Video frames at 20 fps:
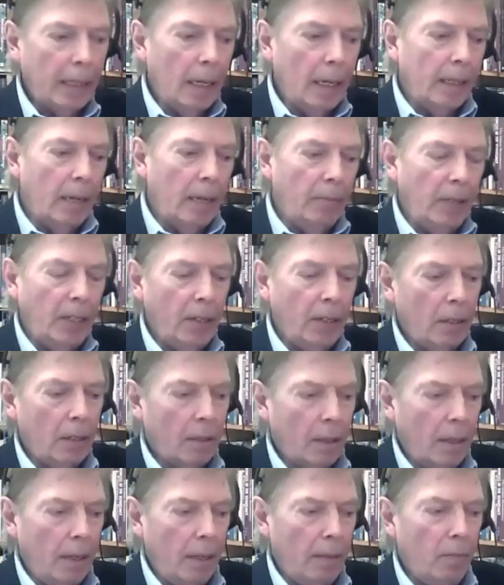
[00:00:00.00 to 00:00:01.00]
Can we
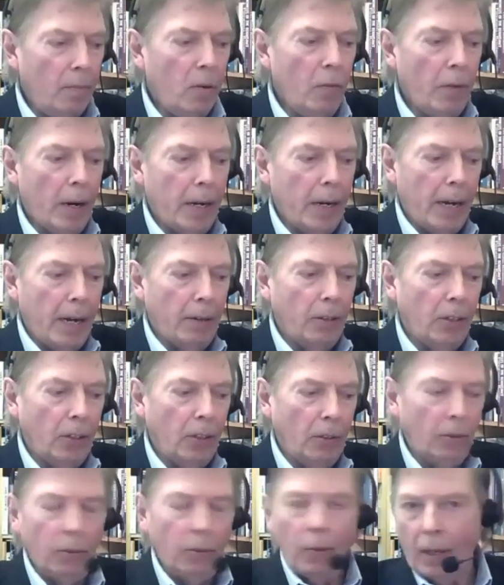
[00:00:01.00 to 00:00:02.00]
just move on now
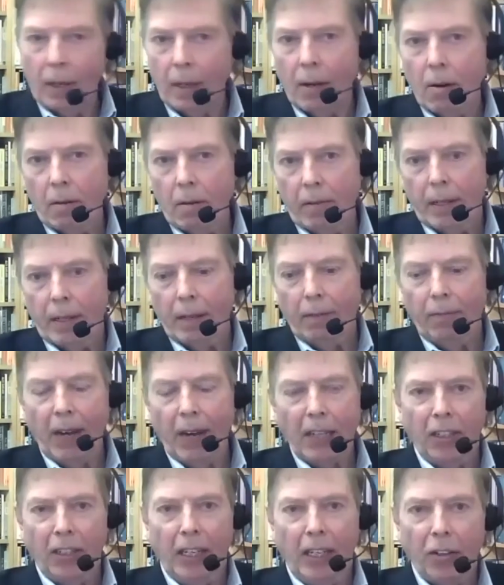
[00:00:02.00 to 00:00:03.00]
to COVID and
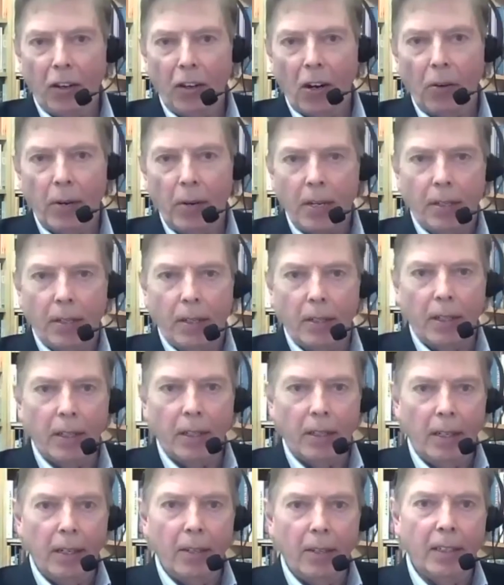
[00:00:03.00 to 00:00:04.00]
vaccination questions? Because
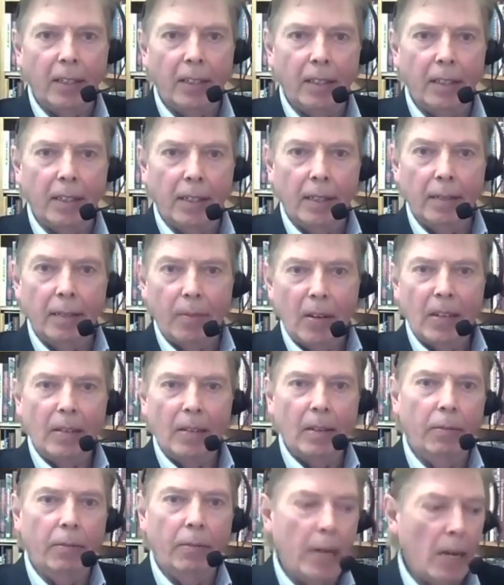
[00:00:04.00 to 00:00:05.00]
I know this is a
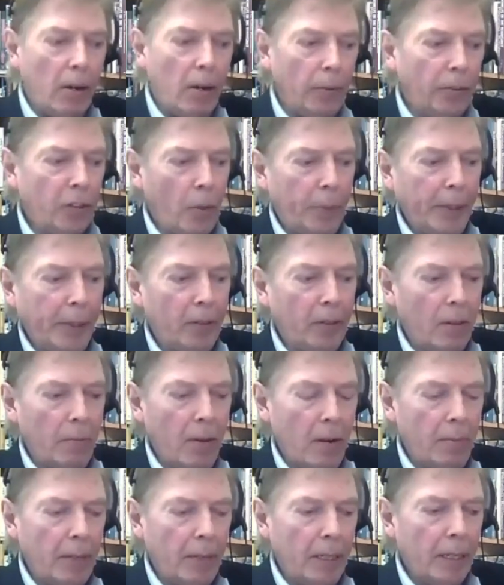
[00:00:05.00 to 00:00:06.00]
very hot topic at the
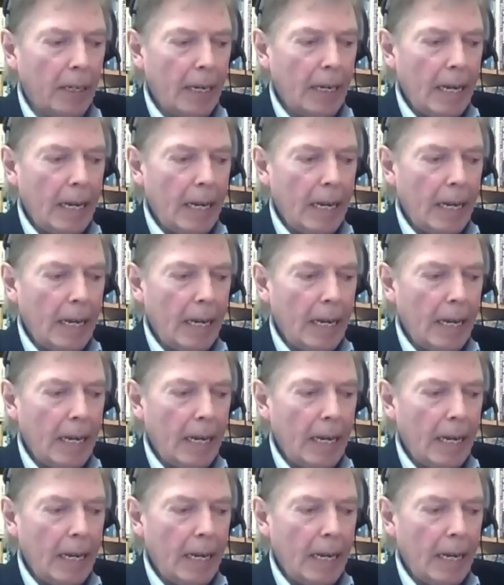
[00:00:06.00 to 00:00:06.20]
moment.